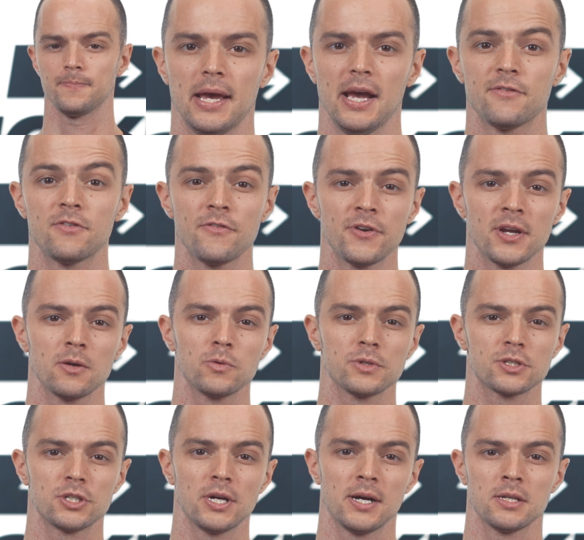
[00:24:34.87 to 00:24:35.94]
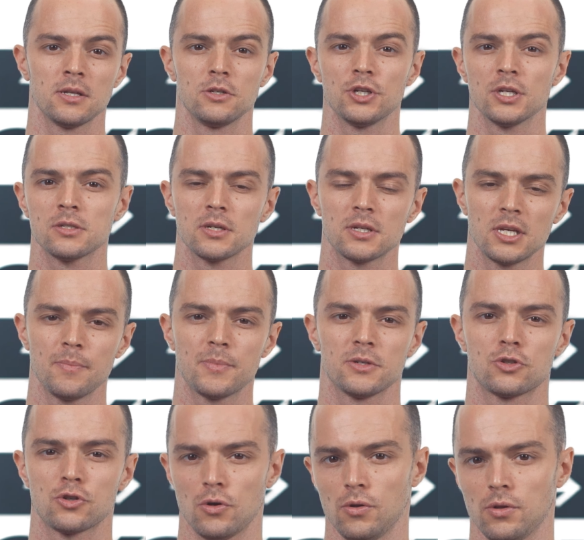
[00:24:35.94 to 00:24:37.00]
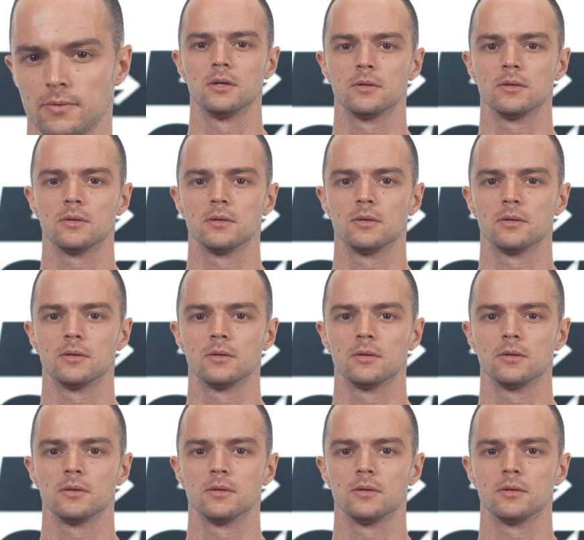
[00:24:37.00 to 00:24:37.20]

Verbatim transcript: Everything was done just to keep control.